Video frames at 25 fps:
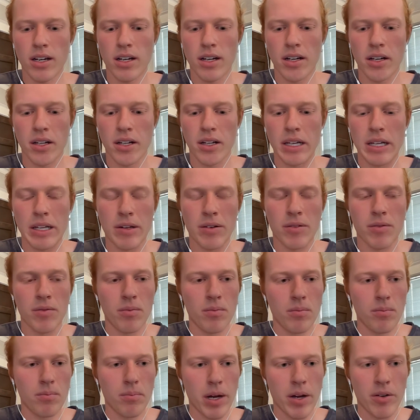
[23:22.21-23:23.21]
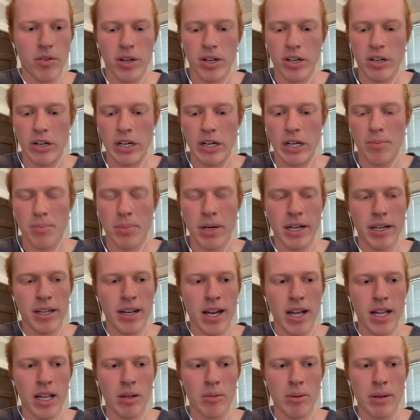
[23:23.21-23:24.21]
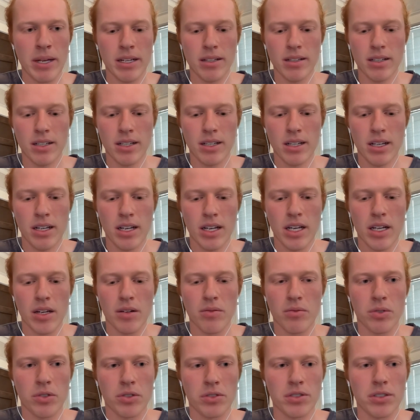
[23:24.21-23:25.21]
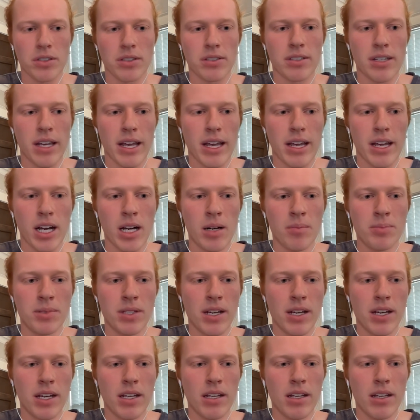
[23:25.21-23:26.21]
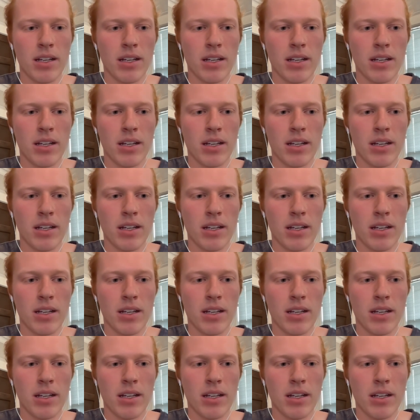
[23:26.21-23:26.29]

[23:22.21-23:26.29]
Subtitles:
and by rendering a button element, and we'll just say update,